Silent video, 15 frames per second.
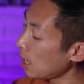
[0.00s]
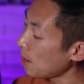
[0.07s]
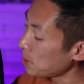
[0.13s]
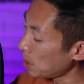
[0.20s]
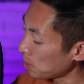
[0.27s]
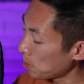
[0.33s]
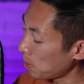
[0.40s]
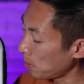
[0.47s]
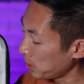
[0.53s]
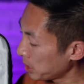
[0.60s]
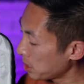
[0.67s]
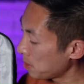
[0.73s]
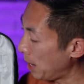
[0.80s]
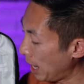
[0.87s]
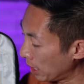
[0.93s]
laptop's probably
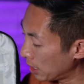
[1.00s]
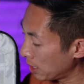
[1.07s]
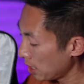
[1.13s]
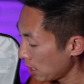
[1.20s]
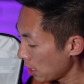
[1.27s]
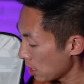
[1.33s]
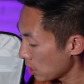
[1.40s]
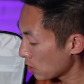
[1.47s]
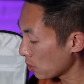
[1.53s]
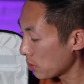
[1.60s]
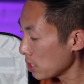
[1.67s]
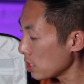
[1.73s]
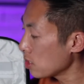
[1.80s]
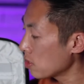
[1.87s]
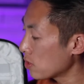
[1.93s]
in the back. So
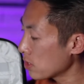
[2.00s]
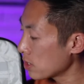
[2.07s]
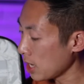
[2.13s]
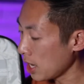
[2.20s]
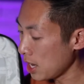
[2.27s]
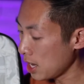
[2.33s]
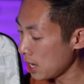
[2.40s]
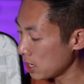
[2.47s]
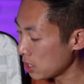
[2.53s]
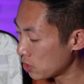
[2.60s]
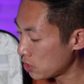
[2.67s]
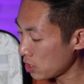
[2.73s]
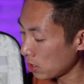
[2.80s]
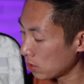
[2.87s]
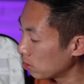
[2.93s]
this is just a
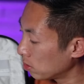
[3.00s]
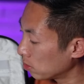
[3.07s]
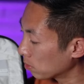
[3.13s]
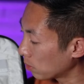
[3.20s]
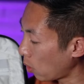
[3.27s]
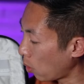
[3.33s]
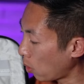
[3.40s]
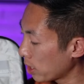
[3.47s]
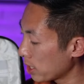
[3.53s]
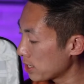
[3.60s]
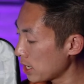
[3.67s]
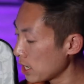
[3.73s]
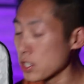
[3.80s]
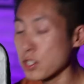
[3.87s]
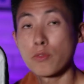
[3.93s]
general
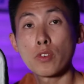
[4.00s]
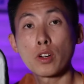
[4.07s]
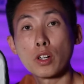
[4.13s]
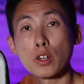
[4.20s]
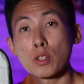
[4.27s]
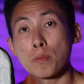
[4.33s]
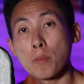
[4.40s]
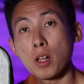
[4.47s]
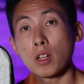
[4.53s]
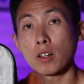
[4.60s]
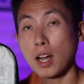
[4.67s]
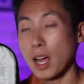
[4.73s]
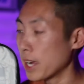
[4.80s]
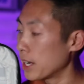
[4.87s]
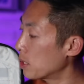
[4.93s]
organization for your
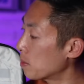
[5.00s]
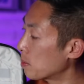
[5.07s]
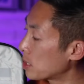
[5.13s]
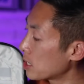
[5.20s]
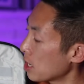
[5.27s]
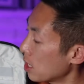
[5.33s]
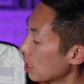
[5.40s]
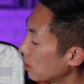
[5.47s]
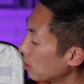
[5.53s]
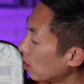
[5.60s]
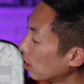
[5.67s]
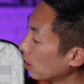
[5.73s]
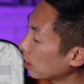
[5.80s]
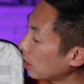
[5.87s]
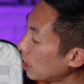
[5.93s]
smaller items. There
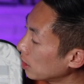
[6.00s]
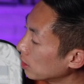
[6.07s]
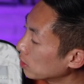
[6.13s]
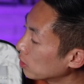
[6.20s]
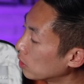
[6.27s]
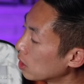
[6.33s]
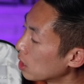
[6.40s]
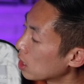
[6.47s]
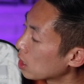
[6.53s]
are a lot of little